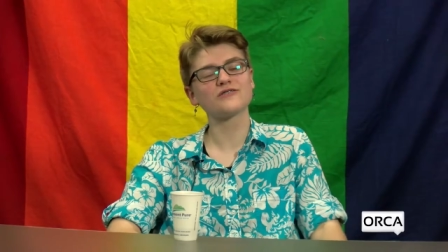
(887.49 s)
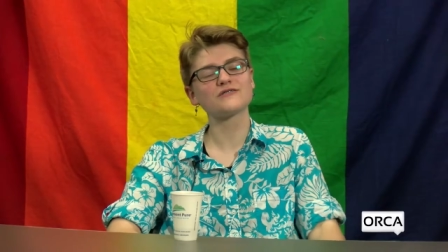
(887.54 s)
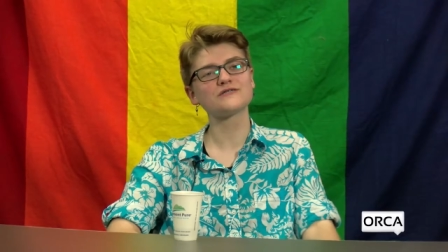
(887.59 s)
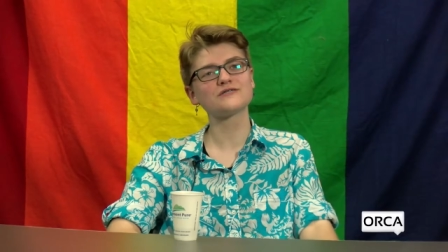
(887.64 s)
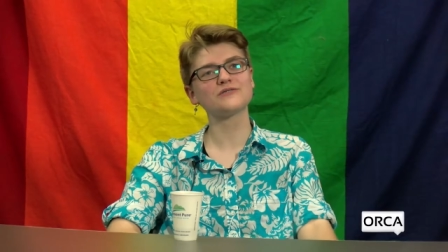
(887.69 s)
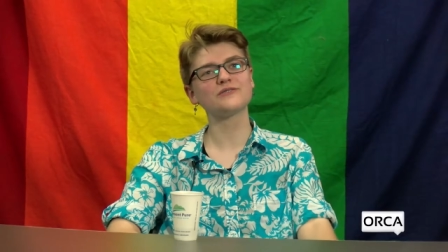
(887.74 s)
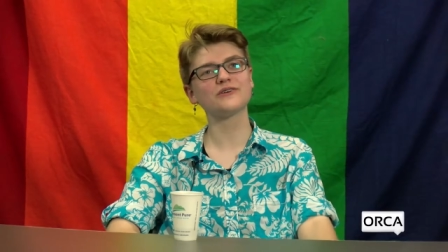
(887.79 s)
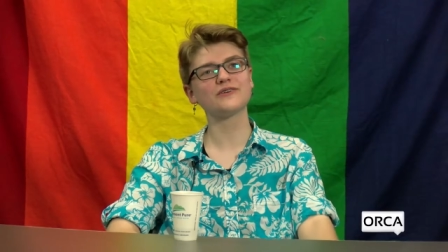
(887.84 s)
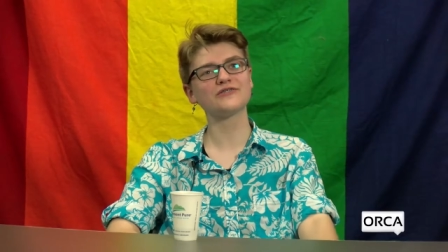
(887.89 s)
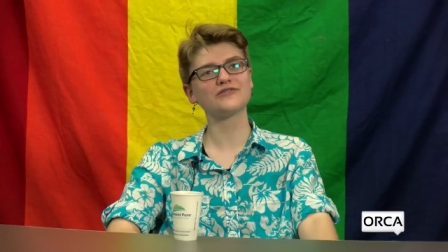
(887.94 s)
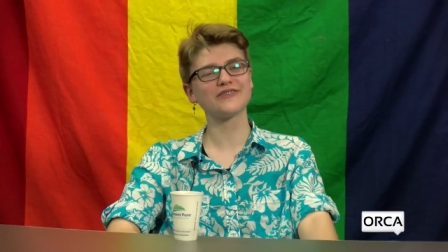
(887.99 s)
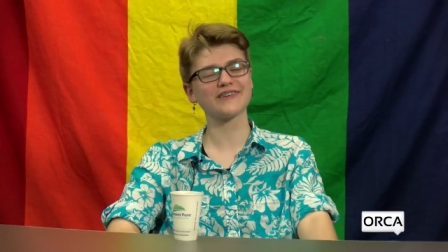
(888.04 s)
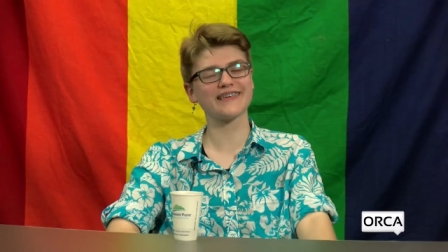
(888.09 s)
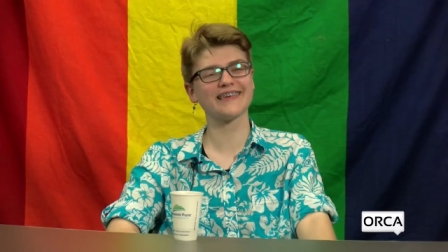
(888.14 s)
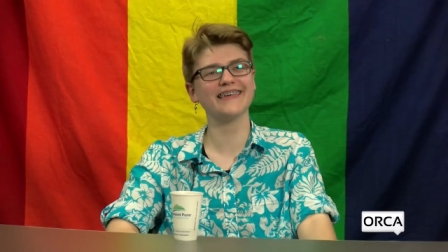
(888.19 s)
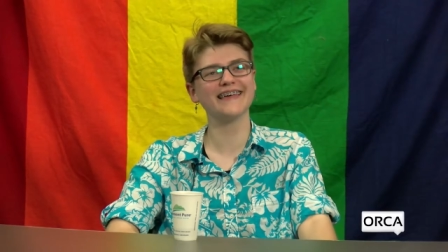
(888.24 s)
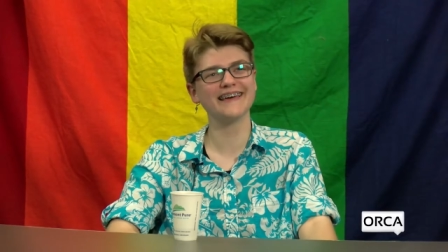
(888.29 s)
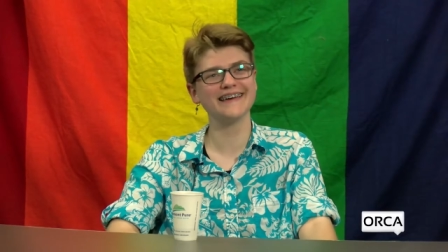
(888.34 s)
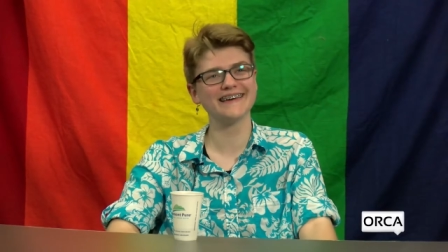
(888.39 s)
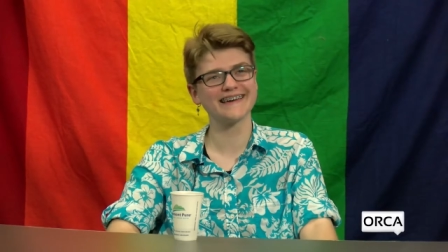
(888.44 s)
who are more.
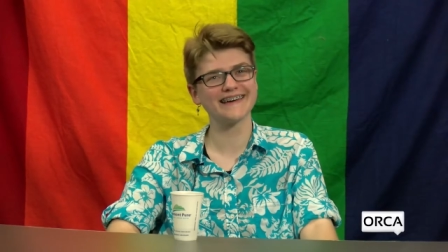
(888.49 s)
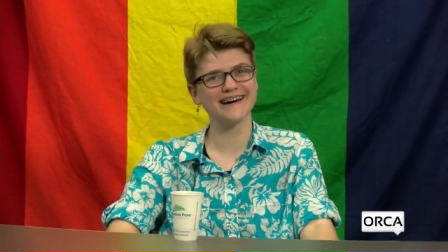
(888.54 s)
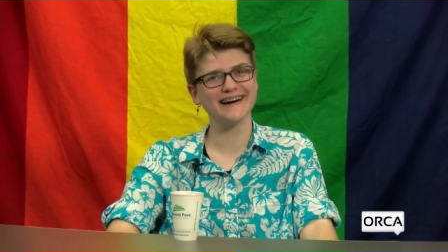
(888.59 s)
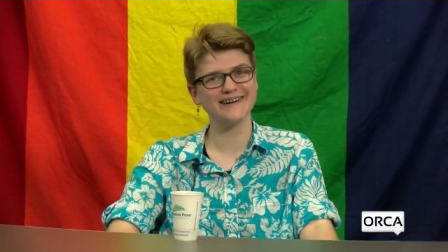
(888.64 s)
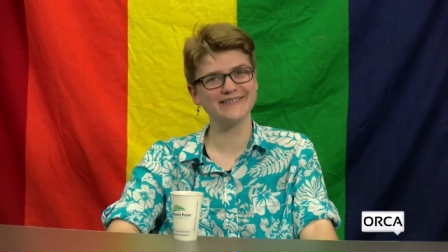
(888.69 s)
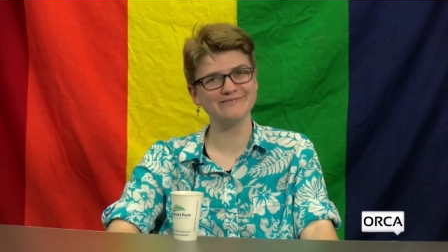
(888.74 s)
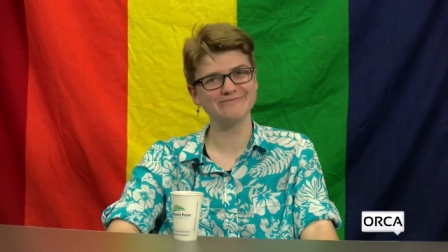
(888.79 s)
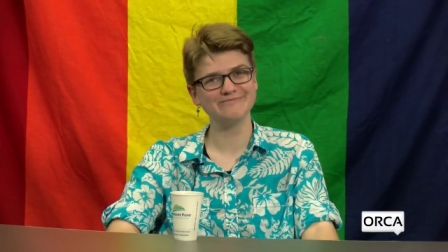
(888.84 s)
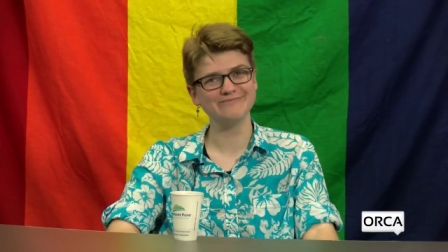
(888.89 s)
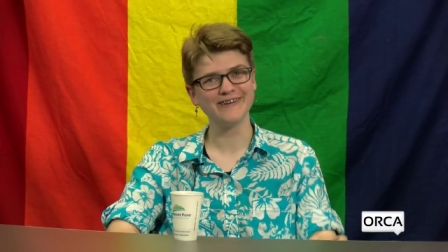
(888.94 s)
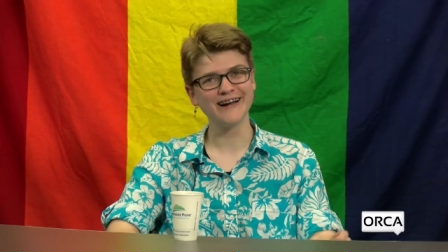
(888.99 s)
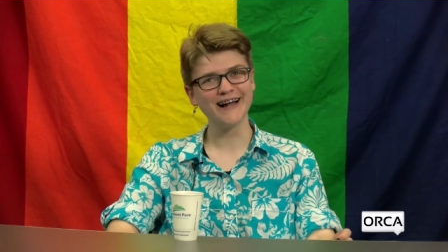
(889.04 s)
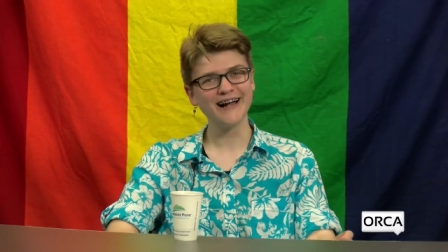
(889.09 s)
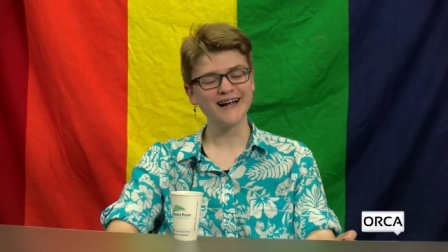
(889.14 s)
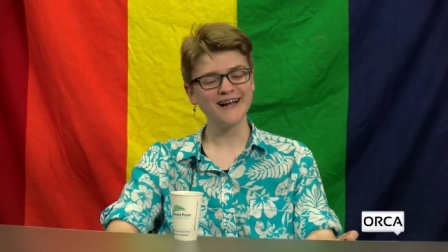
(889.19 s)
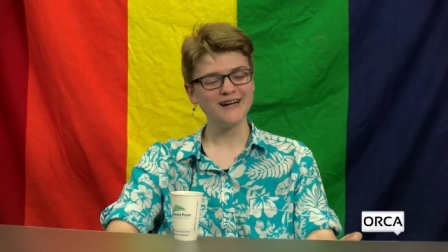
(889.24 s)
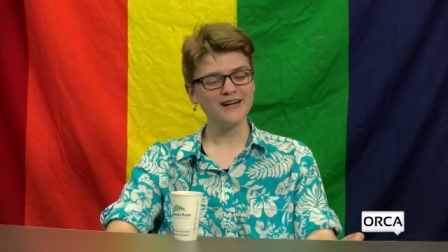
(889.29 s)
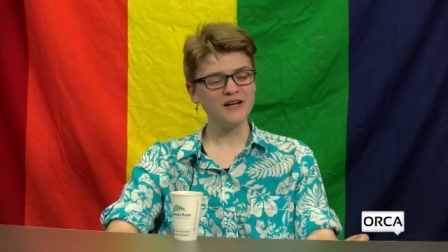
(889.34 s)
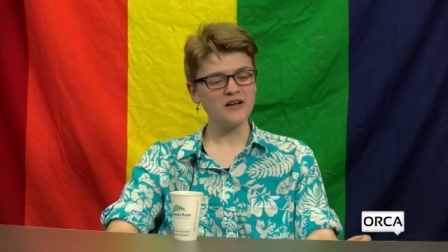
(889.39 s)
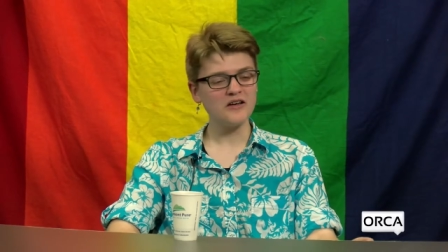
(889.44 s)
just like um,
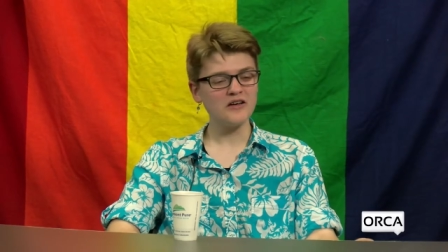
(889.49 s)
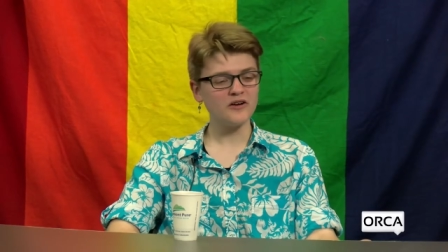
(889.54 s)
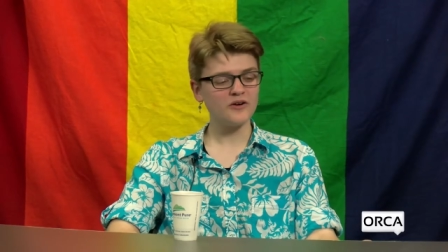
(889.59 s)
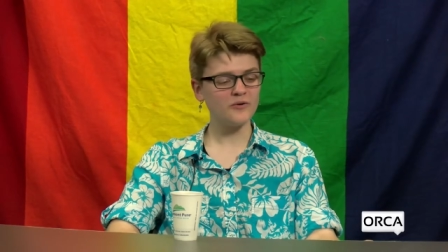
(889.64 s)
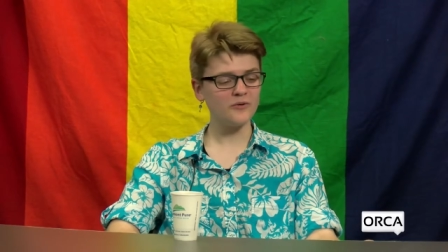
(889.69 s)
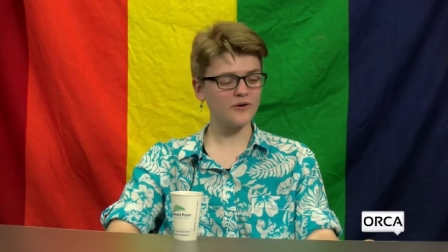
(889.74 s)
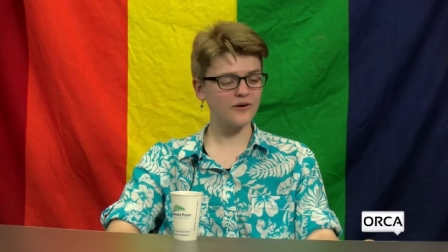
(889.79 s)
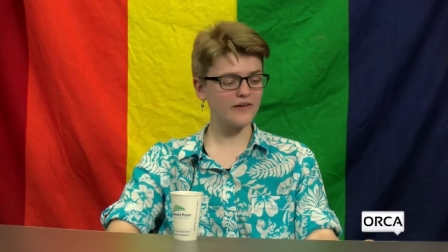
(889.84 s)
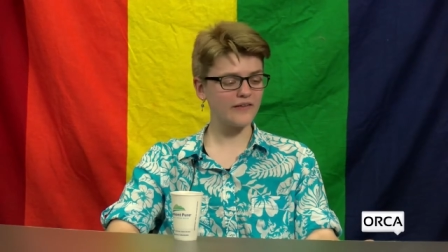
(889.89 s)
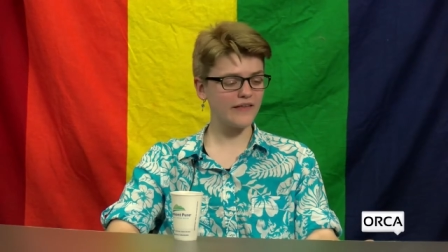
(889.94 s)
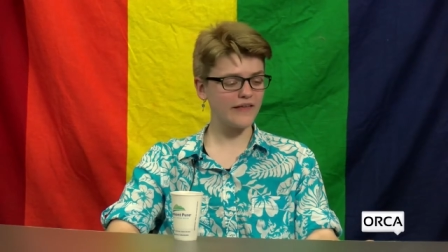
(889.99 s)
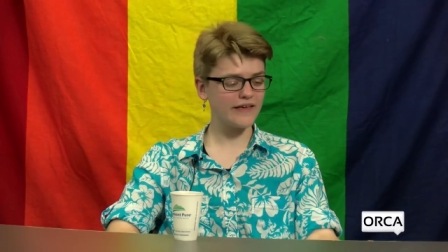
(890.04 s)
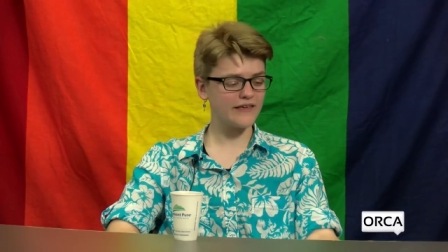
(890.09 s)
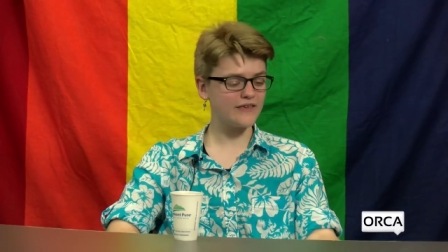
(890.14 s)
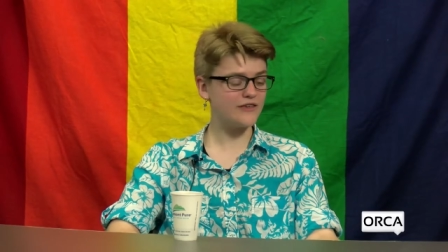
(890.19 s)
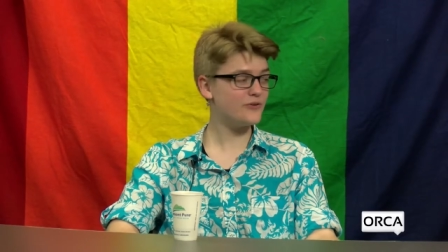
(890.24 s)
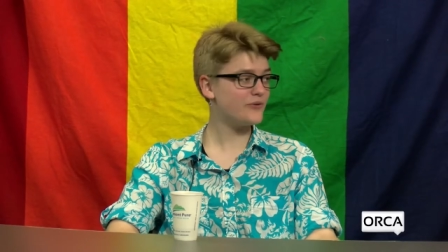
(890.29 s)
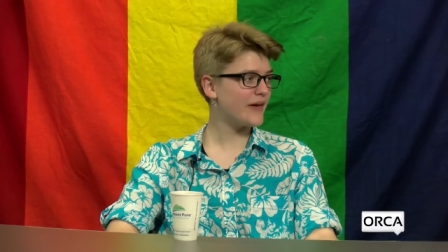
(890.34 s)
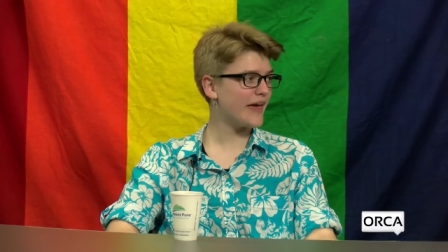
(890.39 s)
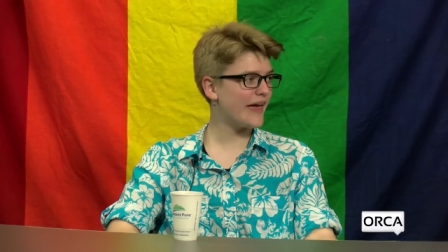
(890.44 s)
who are like
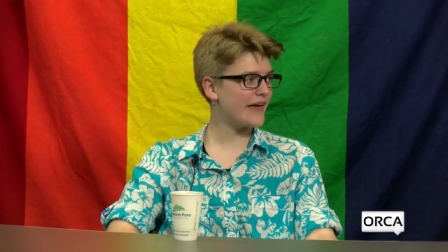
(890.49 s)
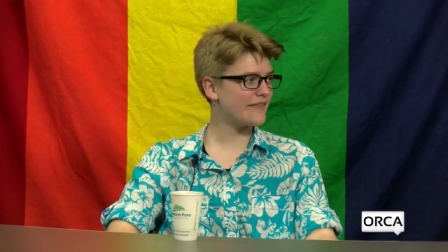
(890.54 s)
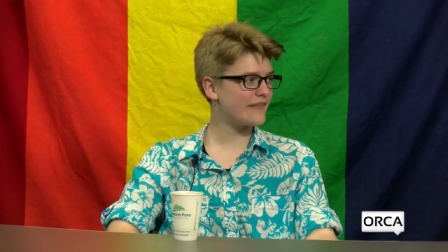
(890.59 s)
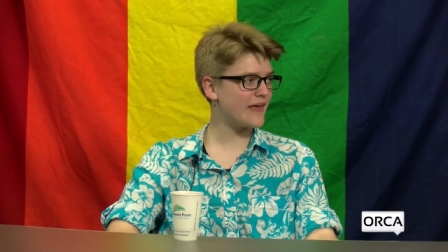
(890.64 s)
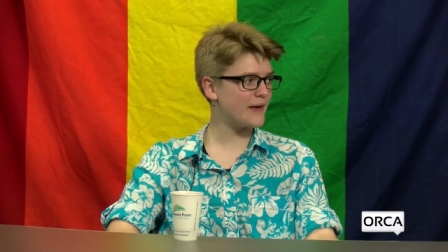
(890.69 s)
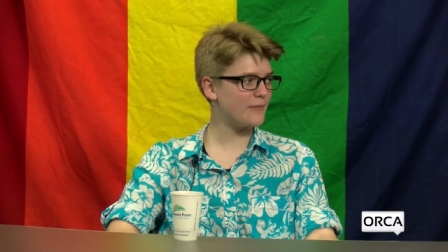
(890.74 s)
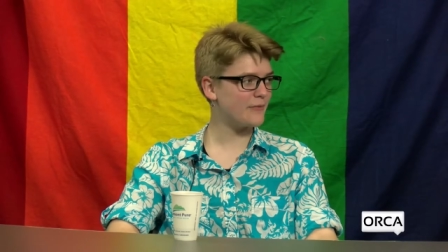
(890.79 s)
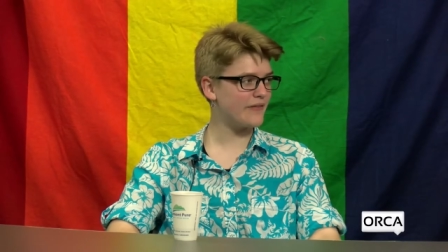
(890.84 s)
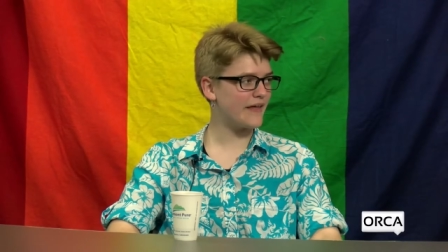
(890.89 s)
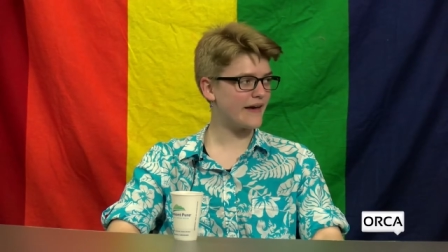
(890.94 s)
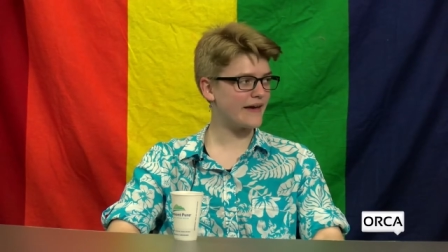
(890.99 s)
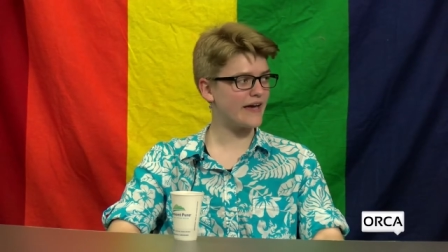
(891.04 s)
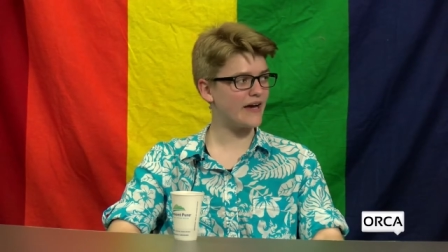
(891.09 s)
you can't label that